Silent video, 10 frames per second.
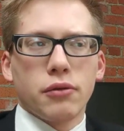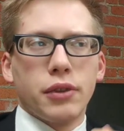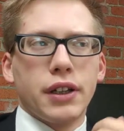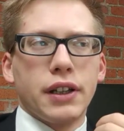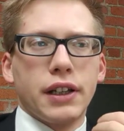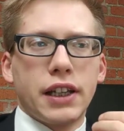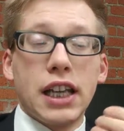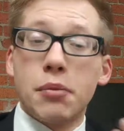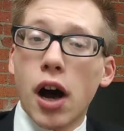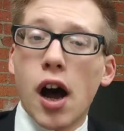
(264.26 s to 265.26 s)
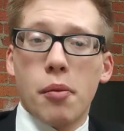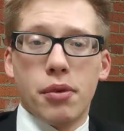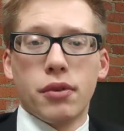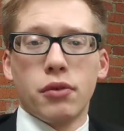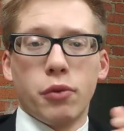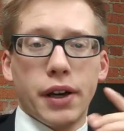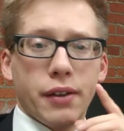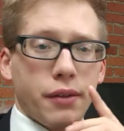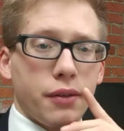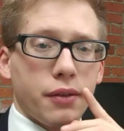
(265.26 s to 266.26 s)
really keep up
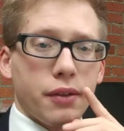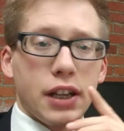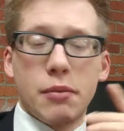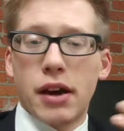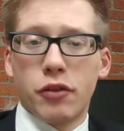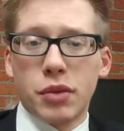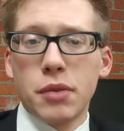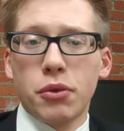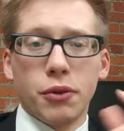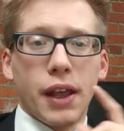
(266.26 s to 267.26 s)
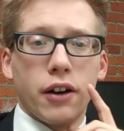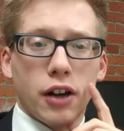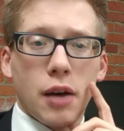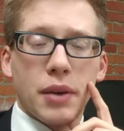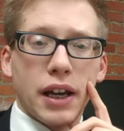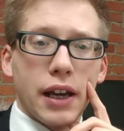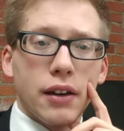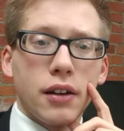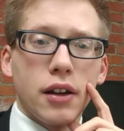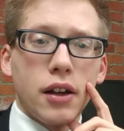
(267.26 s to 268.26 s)
with the amount of people that are coming in.